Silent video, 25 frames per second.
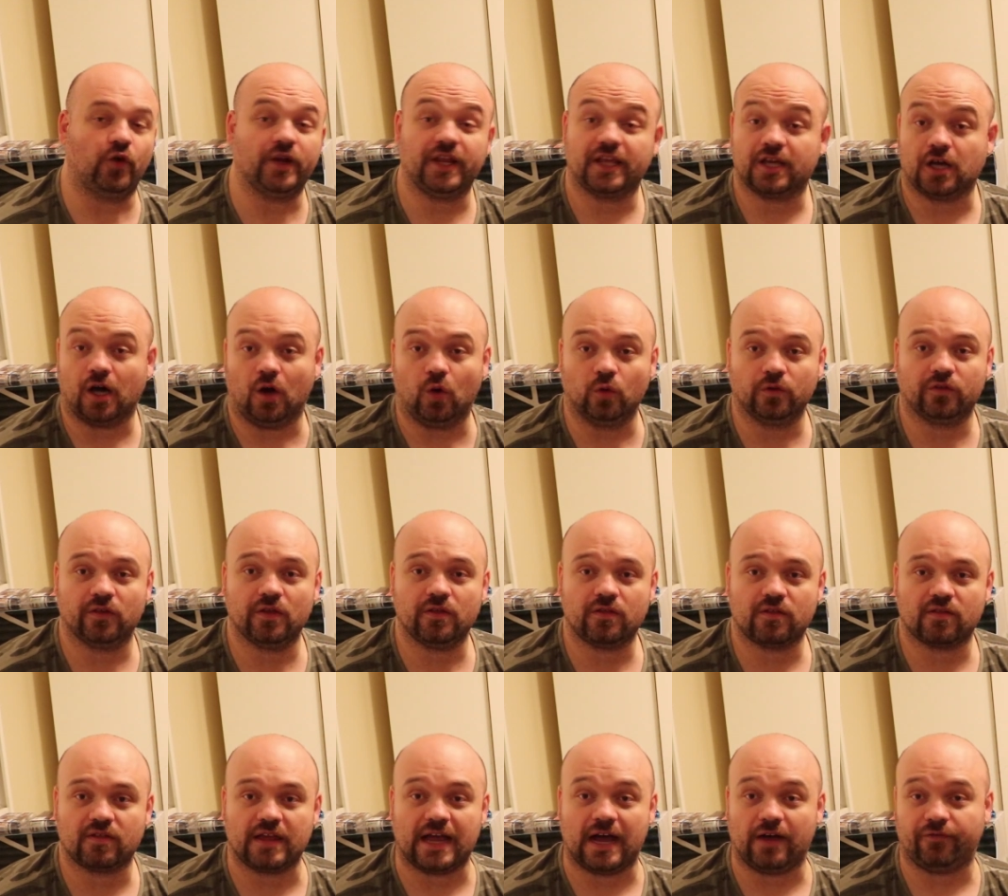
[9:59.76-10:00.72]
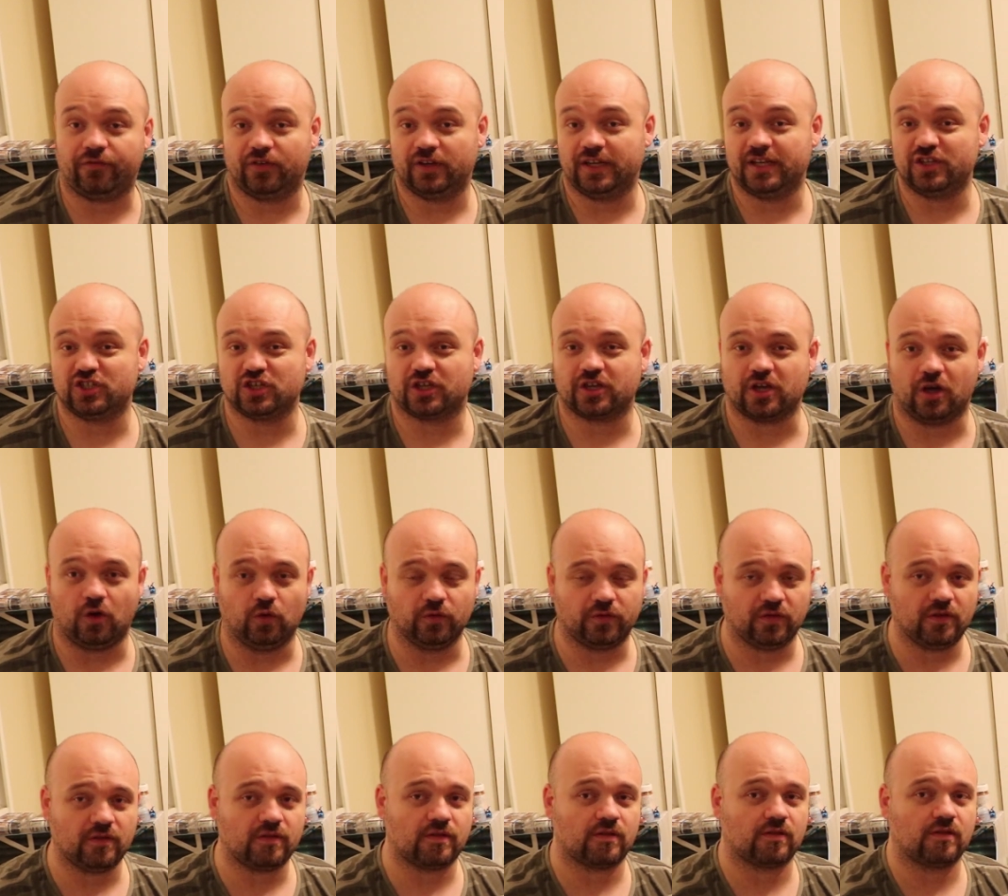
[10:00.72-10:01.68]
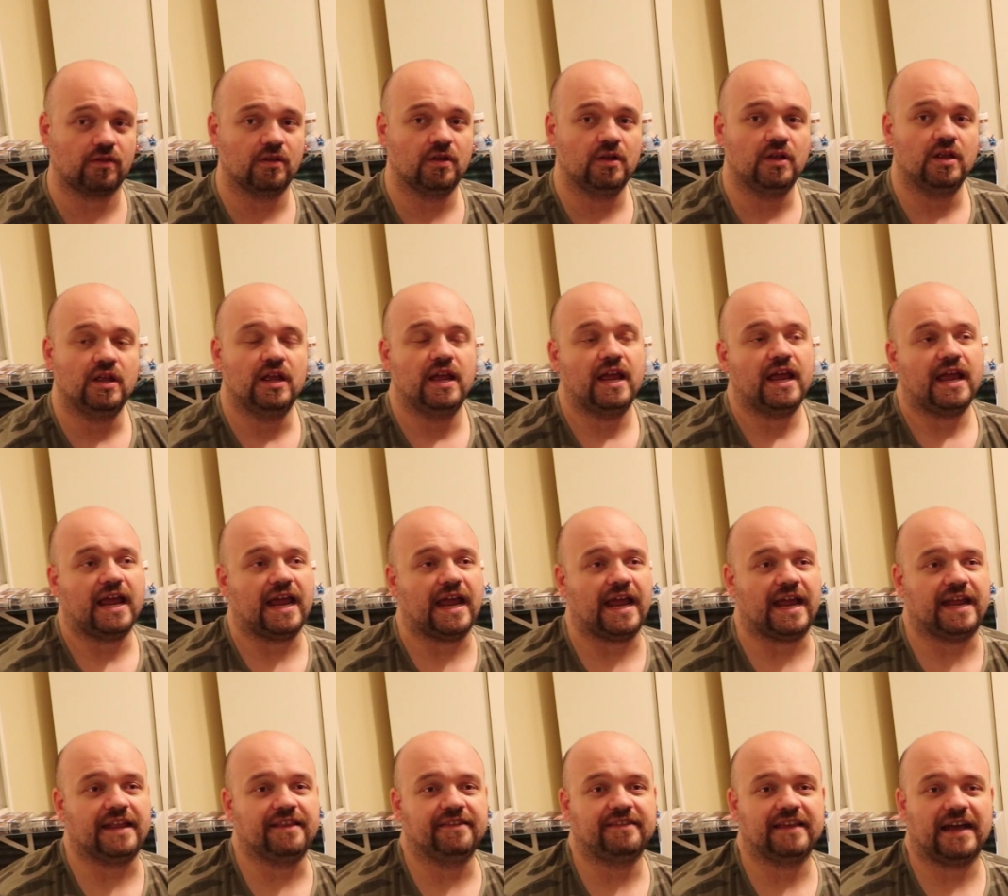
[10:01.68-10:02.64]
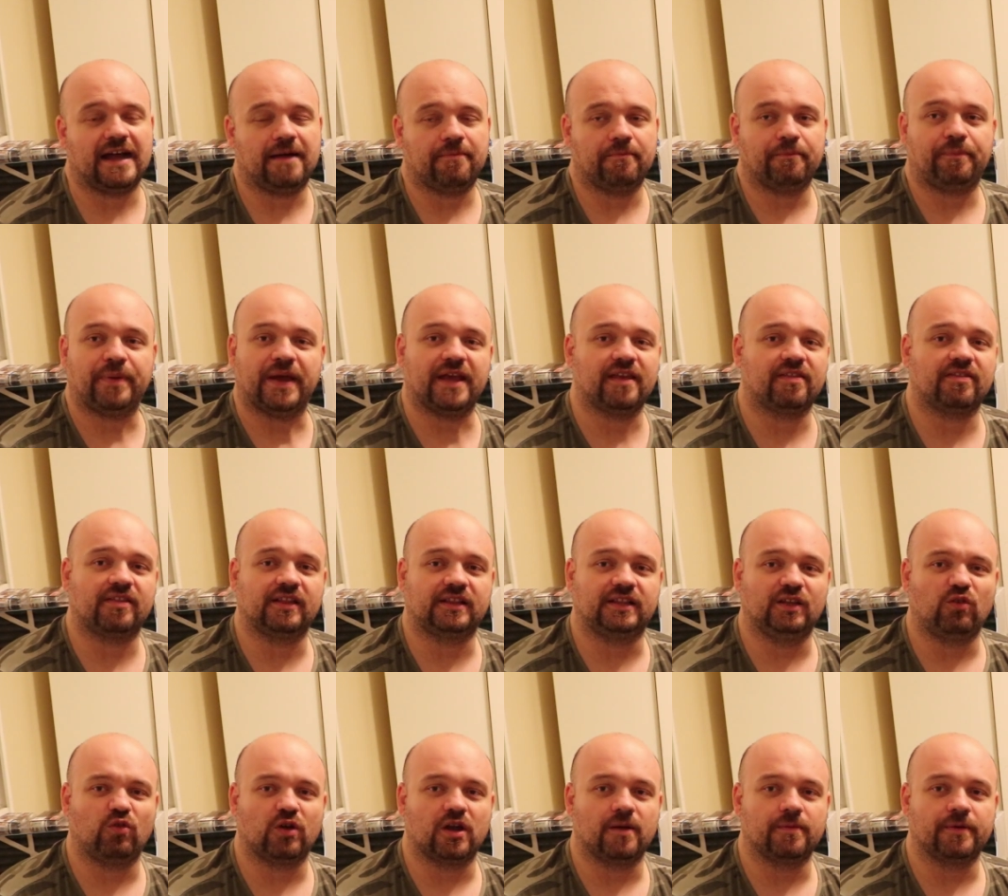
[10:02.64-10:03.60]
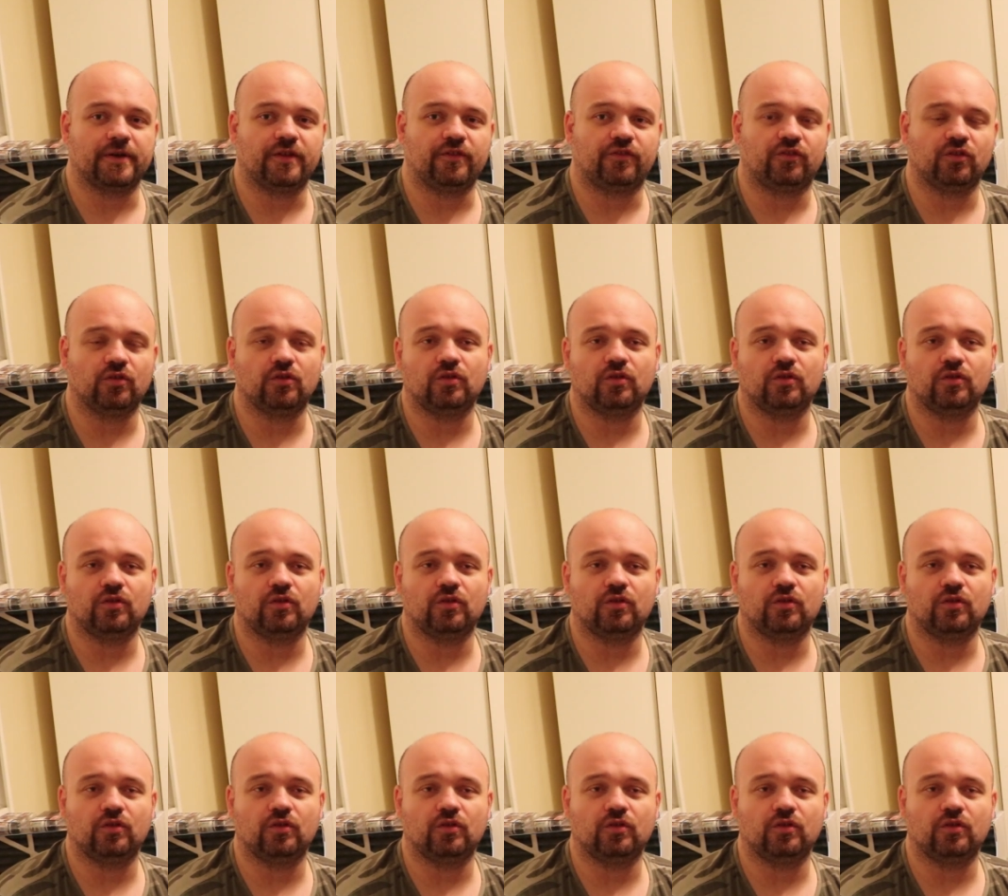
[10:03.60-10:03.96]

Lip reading: cultists, Alpha Legion cultists. And basically what I'm going to